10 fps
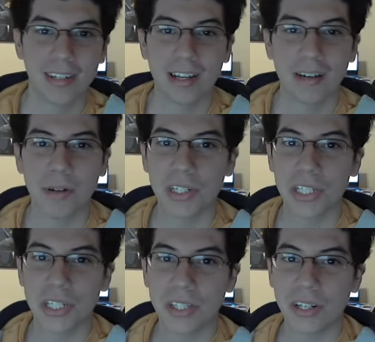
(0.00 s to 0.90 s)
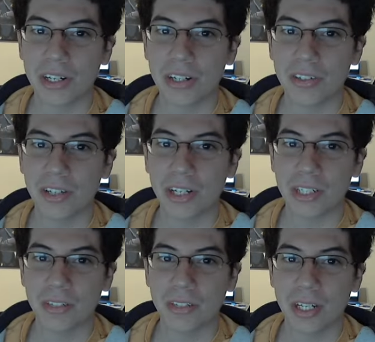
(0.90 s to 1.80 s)
Well, she's done her
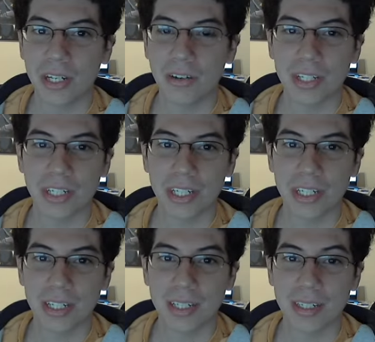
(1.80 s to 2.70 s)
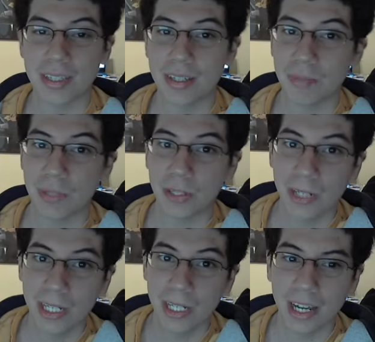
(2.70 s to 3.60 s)
introduction video and she is the
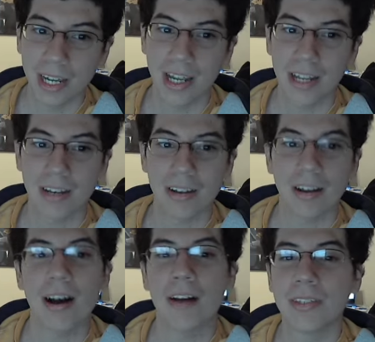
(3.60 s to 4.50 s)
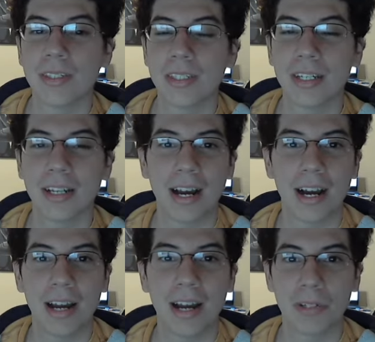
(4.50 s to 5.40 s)
beauty and obviously I
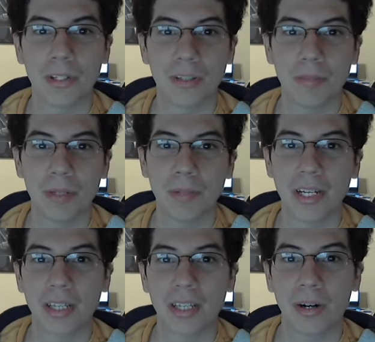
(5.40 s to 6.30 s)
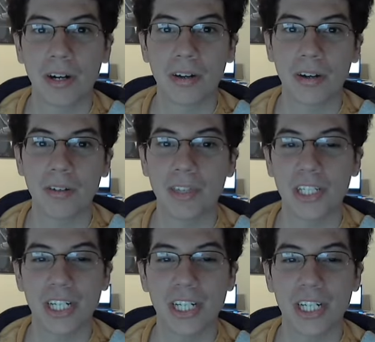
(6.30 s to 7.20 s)
am going to be playing the part of the
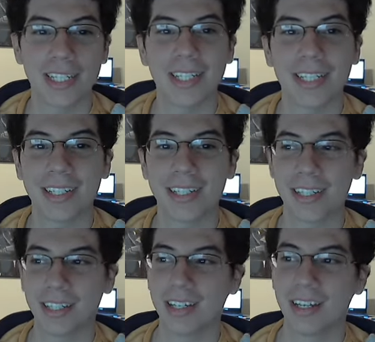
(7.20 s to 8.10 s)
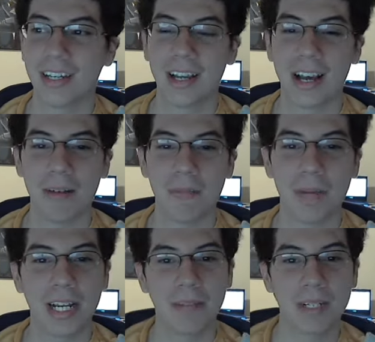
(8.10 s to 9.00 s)
chess geek. My
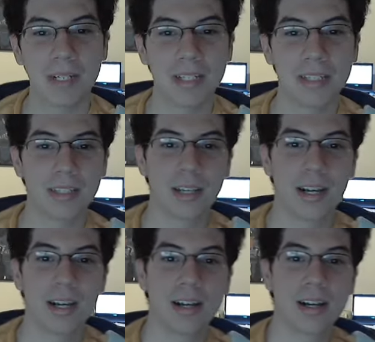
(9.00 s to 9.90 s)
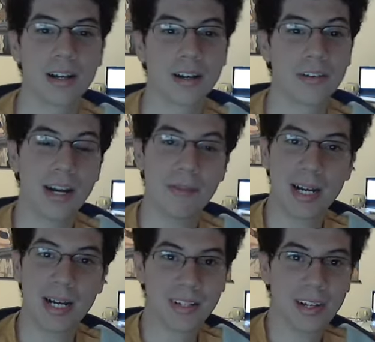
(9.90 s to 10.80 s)
name is uh,
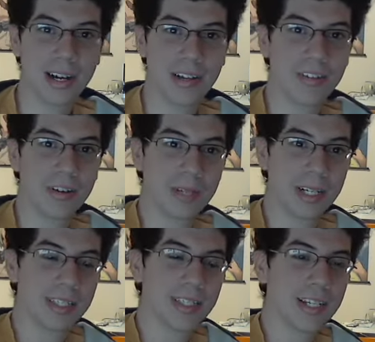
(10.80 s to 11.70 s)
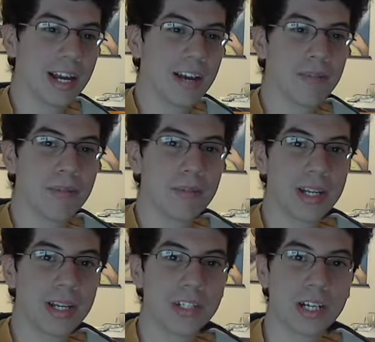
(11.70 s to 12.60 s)
Grandmaster Alejandro Ramirez and I have been
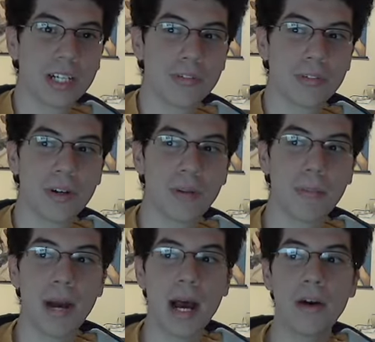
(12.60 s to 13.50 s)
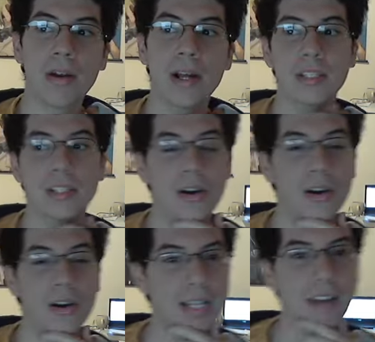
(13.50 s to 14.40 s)
playing chess for about as long
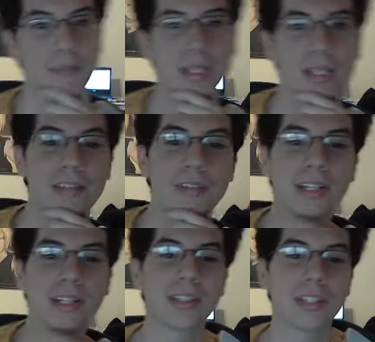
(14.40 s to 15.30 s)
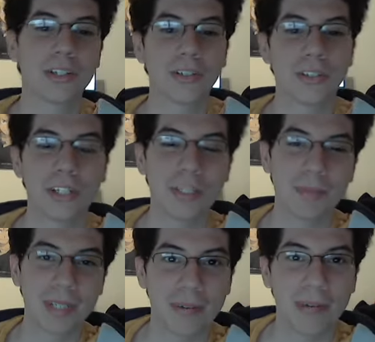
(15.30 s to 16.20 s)
as I have been living, so trust
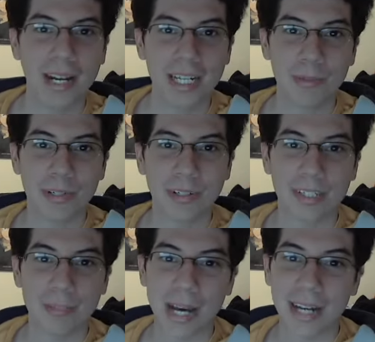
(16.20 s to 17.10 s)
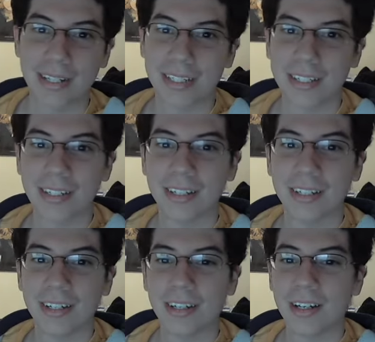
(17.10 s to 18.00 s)
me, I'm an expert in these matters
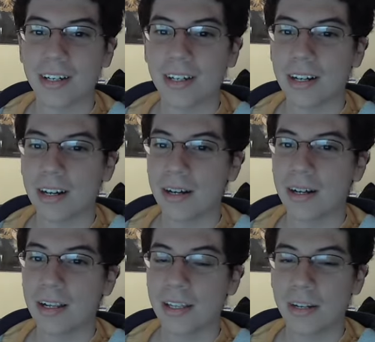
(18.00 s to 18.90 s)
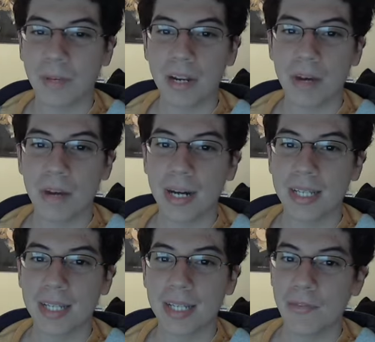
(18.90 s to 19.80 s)
a little bit about
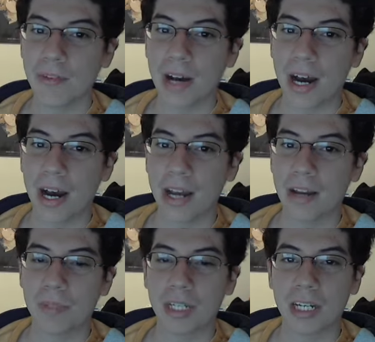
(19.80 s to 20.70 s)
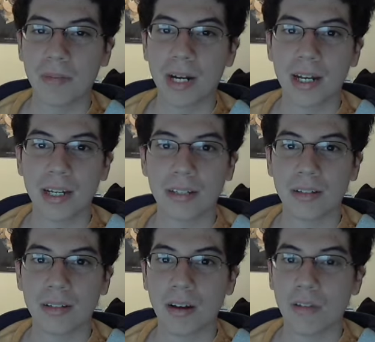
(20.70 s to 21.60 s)
myself. I obtained my
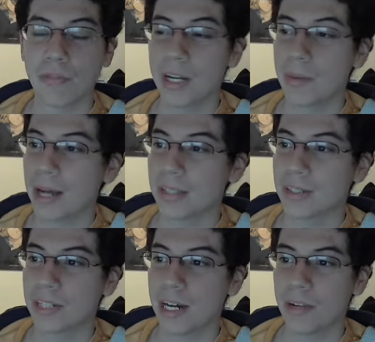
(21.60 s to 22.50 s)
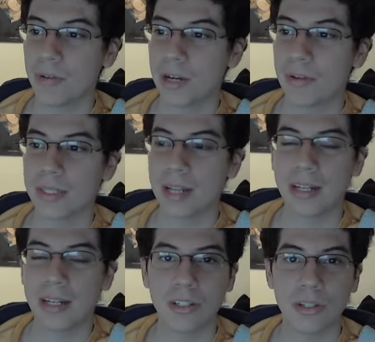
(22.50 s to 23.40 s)
uh, FIDE Master title when I was 9
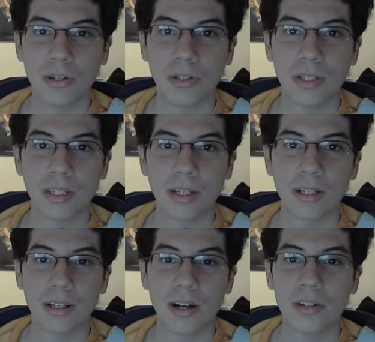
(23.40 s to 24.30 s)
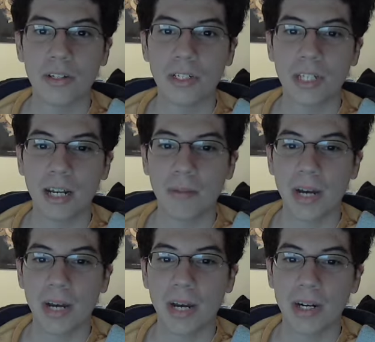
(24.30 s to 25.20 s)
years old in the under 10
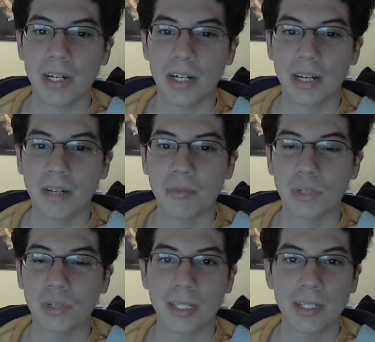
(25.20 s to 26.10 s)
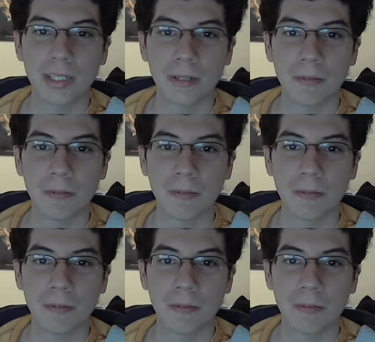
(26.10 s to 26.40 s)
Pan American in Brazil.